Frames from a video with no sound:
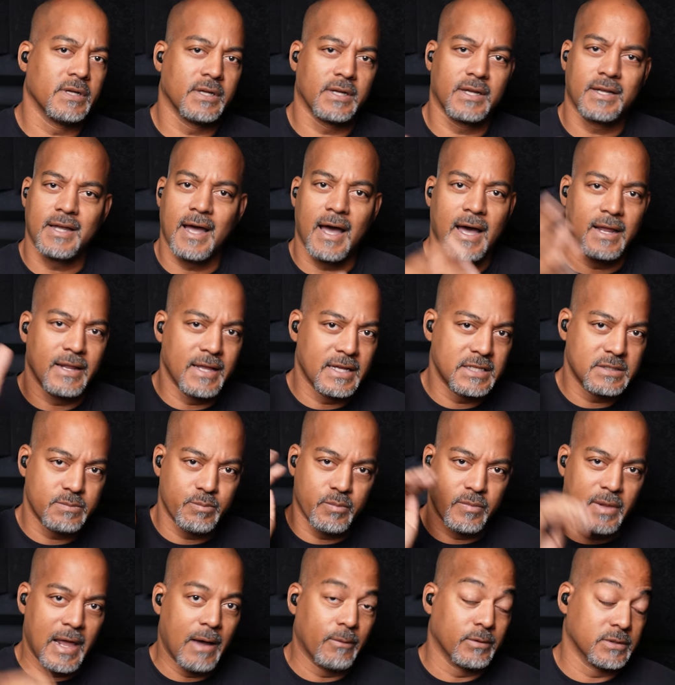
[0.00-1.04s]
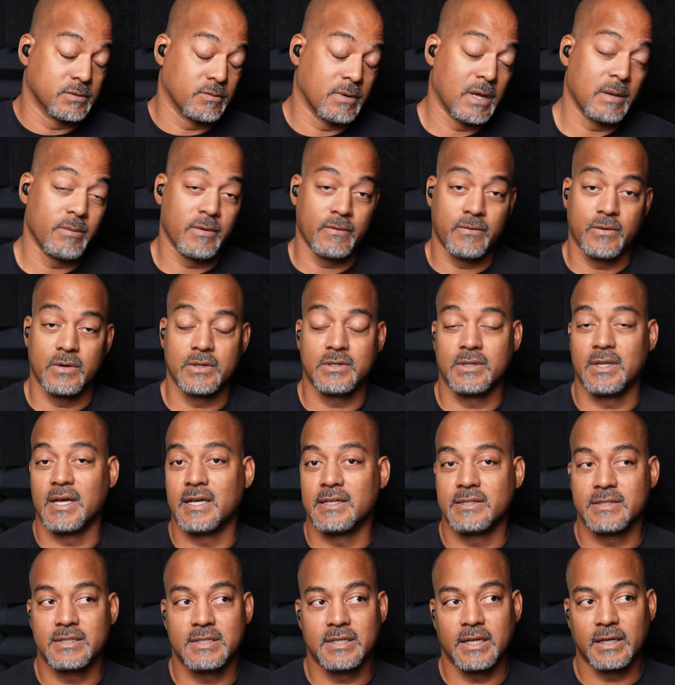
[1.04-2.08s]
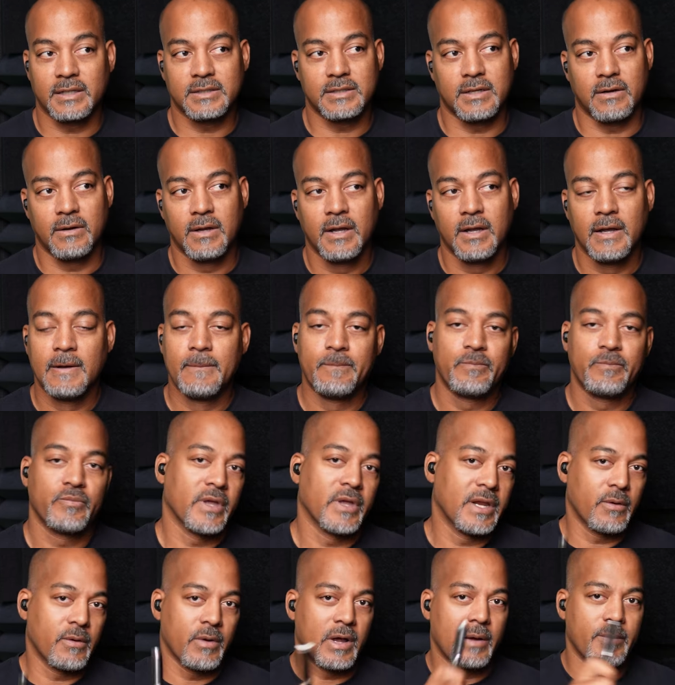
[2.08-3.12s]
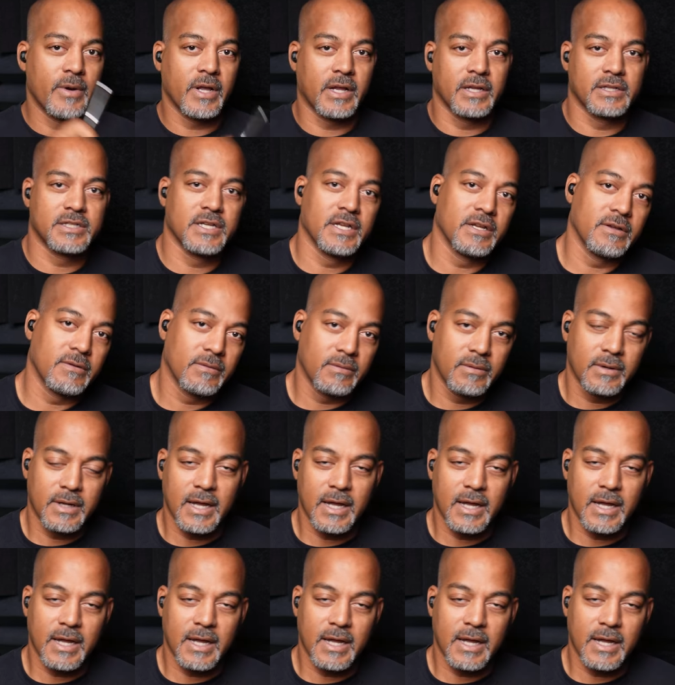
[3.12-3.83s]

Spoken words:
And God, that was way before 2006. So anyway, I'm going to continue.